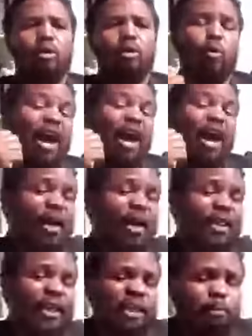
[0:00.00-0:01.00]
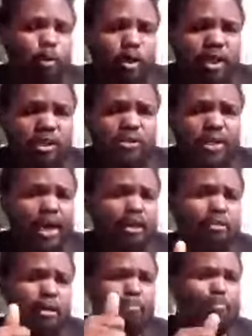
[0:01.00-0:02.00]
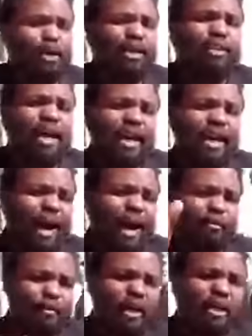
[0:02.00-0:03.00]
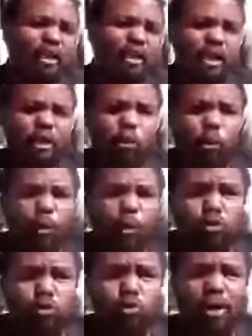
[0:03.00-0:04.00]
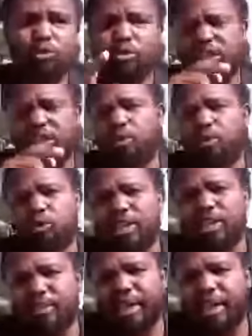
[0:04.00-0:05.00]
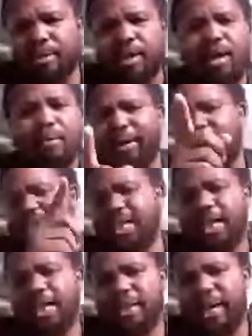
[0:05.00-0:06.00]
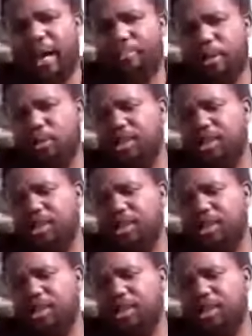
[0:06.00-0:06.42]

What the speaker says: We are aware that the police and Begitele are very quick to want to deal with Julius Malema, but they say nothing about